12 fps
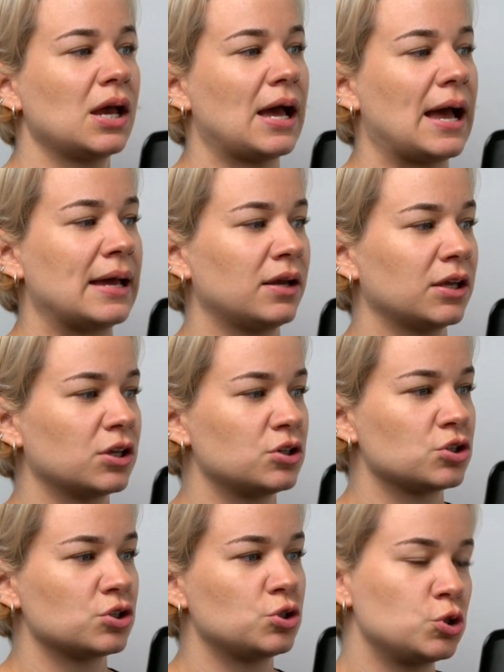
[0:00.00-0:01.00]
and I can
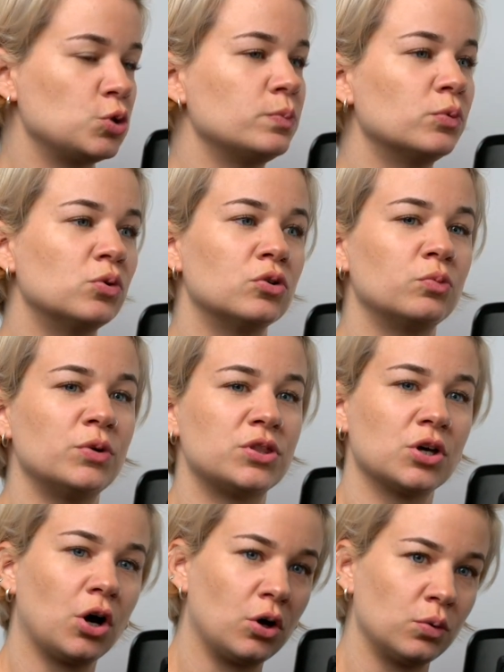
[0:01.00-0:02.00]
just do more with the
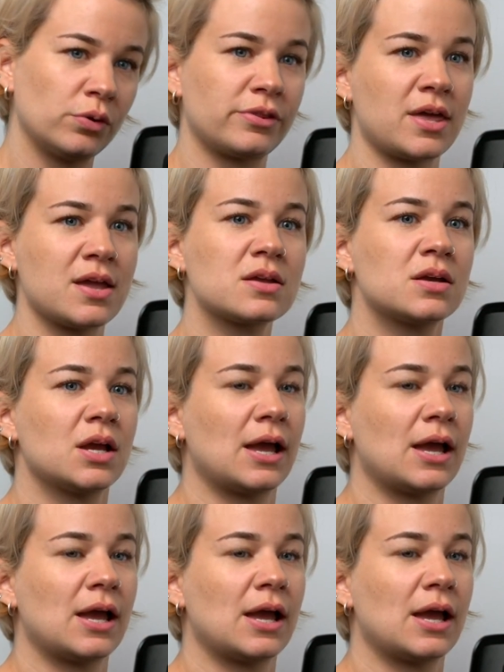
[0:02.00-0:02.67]
whole thing.